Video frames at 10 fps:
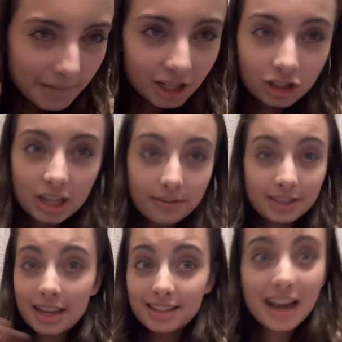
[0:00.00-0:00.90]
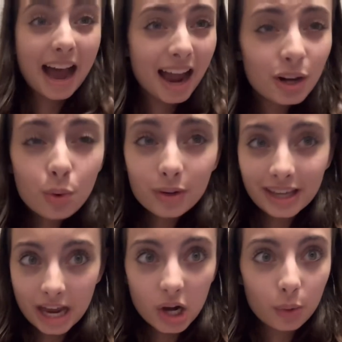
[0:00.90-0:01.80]
Chef's Kiss. I don't
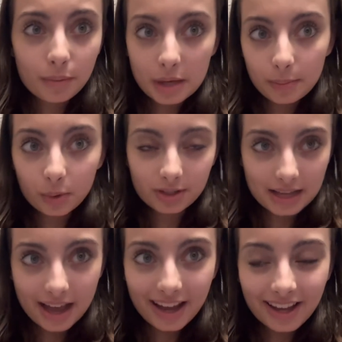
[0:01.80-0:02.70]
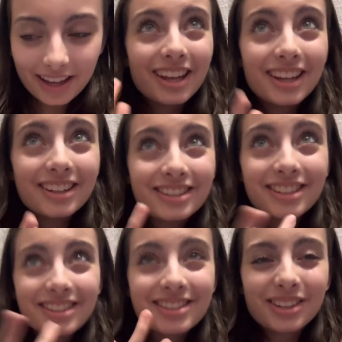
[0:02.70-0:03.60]
care what people say. It is
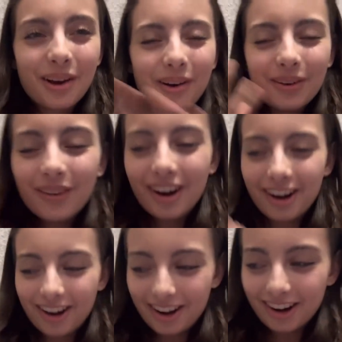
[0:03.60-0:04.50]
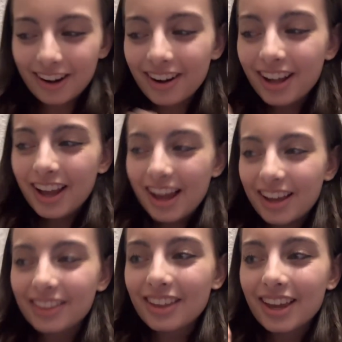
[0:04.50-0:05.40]
just so her.
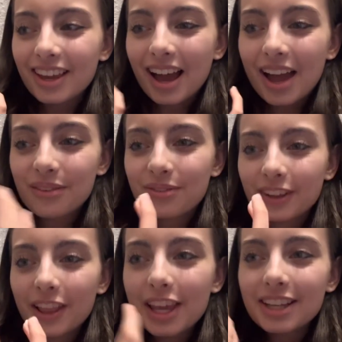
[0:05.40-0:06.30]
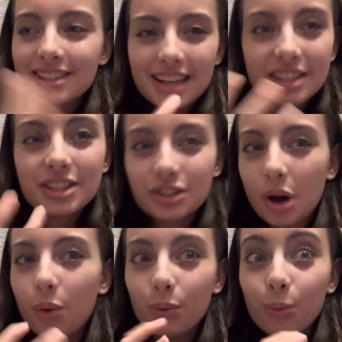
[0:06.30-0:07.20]
And, like, I feel like it sets the
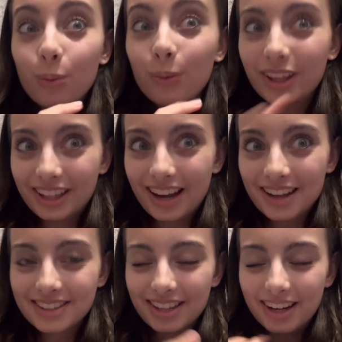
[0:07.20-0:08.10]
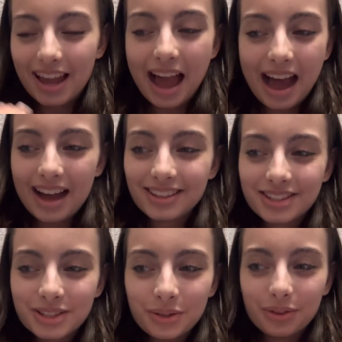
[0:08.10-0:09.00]
tone really nicely, and it
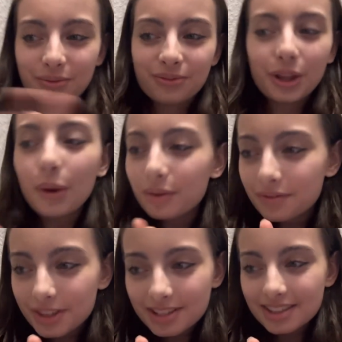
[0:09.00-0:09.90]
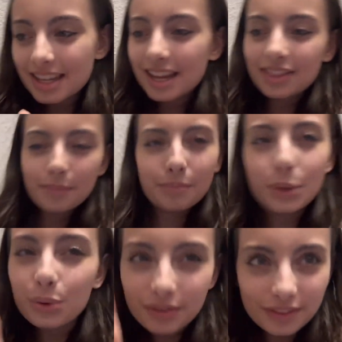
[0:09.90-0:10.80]
adds to the flow of the scene, the
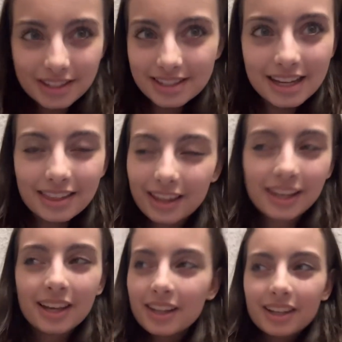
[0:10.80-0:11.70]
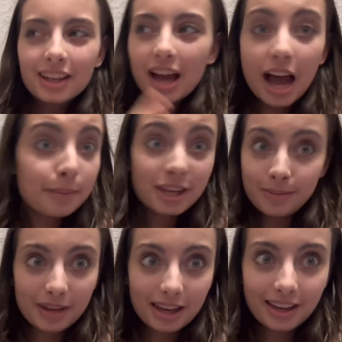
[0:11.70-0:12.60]
mood of the scene, like, I'm
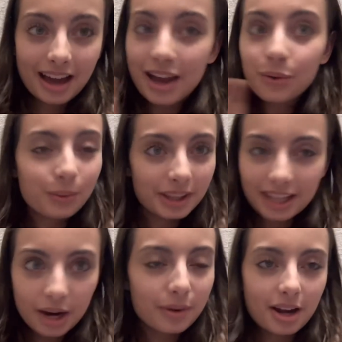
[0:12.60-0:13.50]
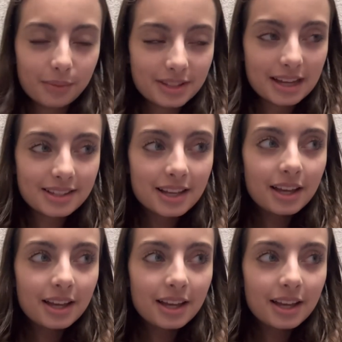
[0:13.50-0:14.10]
keeping it. I don't really care what anyone says.